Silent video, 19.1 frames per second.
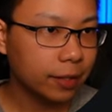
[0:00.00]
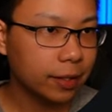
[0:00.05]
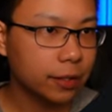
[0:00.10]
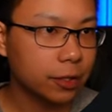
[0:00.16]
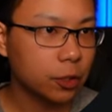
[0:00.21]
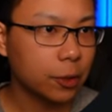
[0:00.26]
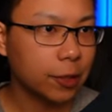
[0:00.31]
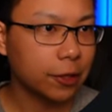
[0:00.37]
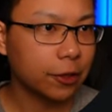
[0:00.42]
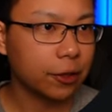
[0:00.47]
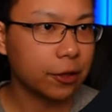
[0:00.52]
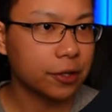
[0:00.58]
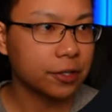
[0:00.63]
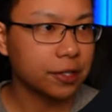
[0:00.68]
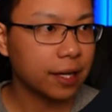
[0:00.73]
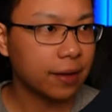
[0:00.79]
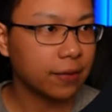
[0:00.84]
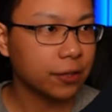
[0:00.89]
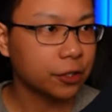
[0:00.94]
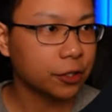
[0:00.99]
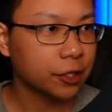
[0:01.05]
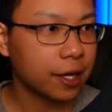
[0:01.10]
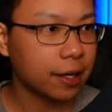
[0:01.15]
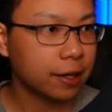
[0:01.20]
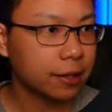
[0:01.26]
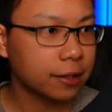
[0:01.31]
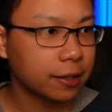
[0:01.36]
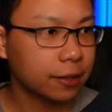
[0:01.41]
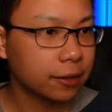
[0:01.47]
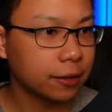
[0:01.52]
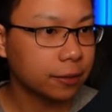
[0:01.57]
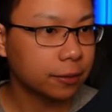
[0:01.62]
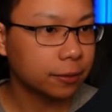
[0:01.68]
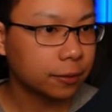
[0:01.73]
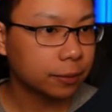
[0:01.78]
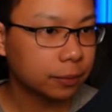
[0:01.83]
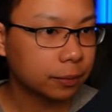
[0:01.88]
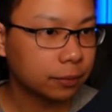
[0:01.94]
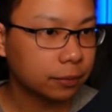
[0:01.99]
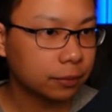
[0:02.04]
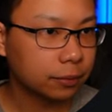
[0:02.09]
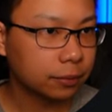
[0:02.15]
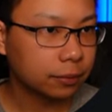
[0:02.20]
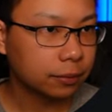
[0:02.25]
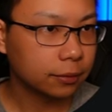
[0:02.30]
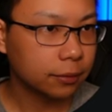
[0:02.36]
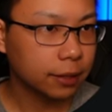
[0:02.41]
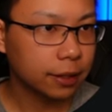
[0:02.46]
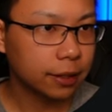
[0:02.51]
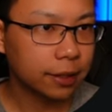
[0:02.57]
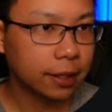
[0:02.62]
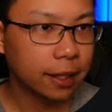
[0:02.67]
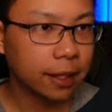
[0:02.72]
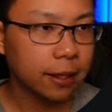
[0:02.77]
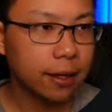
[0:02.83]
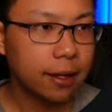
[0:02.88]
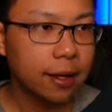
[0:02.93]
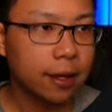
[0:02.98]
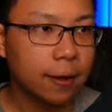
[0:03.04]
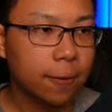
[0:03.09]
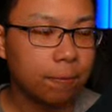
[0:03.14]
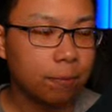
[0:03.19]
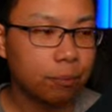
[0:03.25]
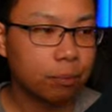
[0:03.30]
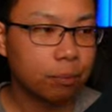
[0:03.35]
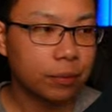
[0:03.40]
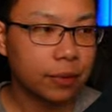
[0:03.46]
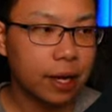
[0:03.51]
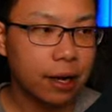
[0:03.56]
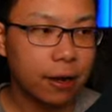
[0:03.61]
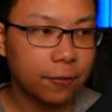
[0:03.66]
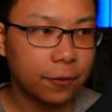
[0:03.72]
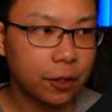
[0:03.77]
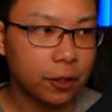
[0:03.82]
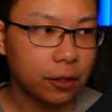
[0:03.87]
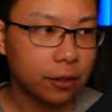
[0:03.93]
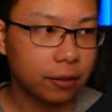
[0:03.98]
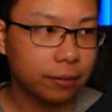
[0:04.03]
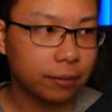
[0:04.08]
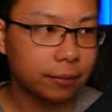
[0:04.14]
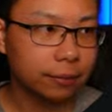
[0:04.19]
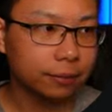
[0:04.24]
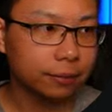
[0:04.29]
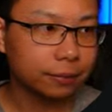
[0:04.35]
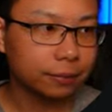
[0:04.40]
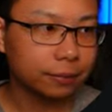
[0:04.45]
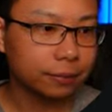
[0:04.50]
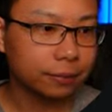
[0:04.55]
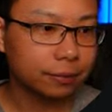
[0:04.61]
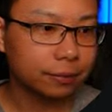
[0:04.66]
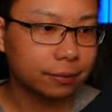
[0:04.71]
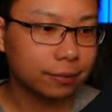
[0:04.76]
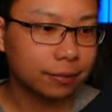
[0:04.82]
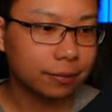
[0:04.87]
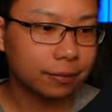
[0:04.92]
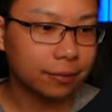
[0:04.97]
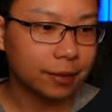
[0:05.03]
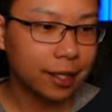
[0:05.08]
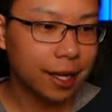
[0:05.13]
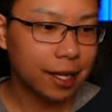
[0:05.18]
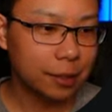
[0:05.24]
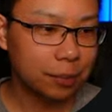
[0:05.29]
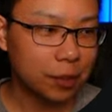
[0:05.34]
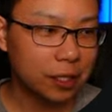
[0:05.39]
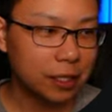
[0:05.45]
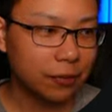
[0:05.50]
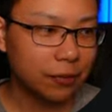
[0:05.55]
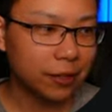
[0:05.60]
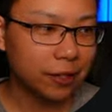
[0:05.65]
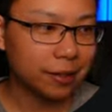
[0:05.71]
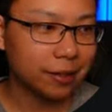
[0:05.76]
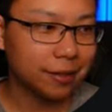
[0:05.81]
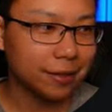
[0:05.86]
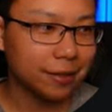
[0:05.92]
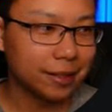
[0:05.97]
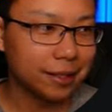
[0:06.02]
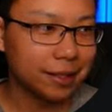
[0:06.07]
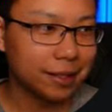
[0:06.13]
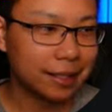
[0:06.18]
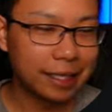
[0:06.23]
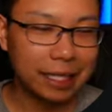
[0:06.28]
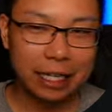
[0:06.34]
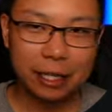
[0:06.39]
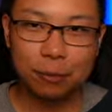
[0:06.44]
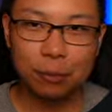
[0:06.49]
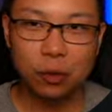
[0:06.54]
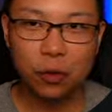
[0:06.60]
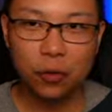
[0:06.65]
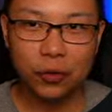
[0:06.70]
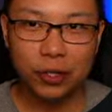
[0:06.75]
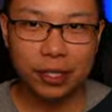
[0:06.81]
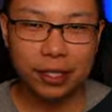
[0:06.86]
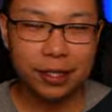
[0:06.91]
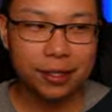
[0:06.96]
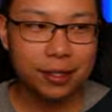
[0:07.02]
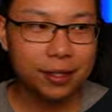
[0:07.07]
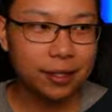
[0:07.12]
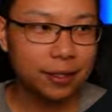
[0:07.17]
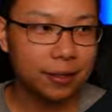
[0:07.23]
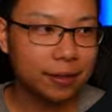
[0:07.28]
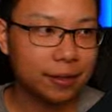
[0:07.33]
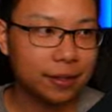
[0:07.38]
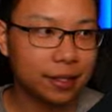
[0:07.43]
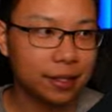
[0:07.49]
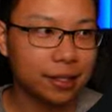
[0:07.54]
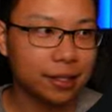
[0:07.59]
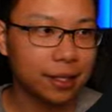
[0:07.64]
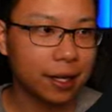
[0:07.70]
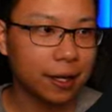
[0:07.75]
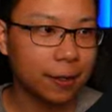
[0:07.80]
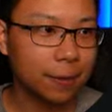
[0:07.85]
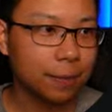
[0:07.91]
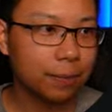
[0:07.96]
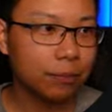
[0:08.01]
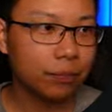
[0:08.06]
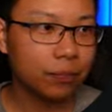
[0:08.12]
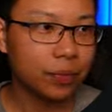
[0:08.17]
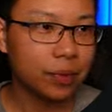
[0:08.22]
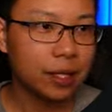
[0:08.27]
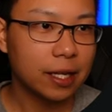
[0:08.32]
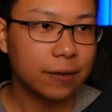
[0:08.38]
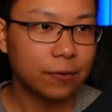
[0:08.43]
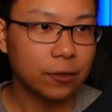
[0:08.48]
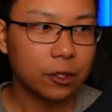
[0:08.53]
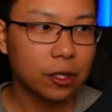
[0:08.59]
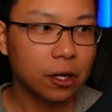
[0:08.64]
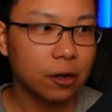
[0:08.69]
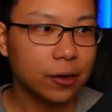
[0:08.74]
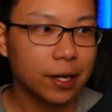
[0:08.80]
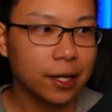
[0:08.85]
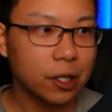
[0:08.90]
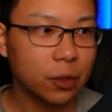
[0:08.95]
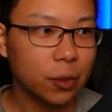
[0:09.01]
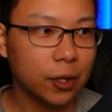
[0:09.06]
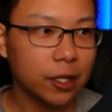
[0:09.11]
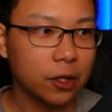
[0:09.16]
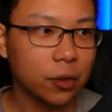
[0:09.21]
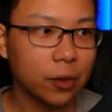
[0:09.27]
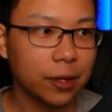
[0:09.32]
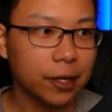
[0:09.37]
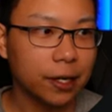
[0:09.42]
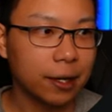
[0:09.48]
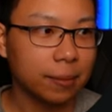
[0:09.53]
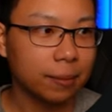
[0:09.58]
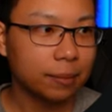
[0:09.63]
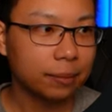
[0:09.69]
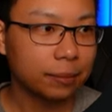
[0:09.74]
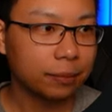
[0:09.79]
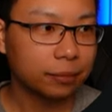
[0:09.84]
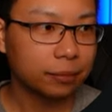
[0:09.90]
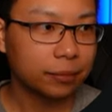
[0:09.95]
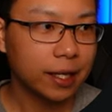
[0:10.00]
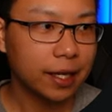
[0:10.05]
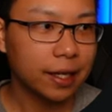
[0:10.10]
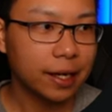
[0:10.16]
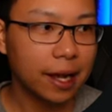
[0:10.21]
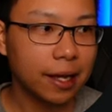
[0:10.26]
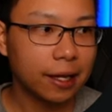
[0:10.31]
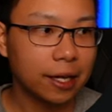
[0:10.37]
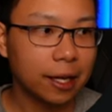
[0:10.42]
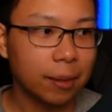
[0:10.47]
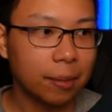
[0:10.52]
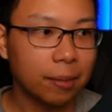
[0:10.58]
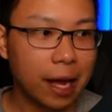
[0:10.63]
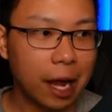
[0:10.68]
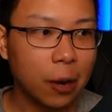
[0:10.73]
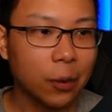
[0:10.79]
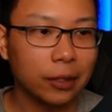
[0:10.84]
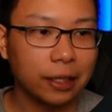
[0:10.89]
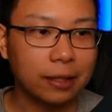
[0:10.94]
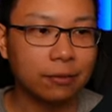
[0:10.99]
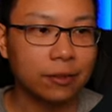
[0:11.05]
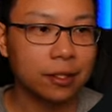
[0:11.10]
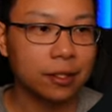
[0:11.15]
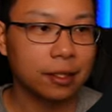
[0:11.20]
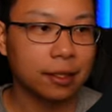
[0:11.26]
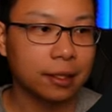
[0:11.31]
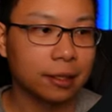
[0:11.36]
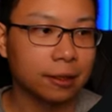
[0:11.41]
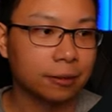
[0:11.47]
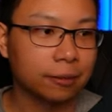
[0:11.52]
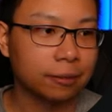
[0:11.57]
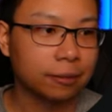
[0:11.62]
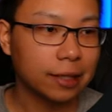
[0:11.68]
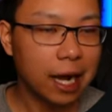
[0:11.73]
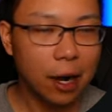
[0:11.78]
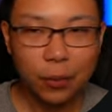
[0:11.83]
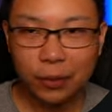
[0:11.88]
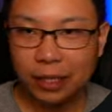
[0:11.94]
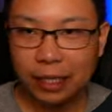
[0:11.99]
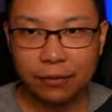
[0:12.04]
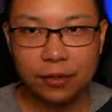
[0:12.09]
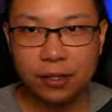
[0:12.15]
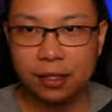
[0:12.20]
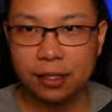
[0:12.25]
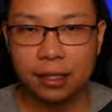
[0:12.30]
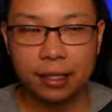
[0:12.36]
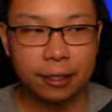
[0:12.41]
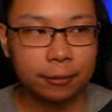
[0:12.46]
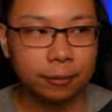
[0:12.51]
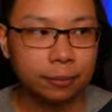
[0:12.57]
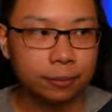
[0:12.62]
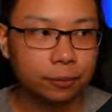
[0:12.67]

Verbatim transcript: Tweak thirty-seven, shout out to you. Look at that. Now, if you're as much of a dick move it is to say, if you're already doing U N M and N M, I would leave this clan. I would leave this clan.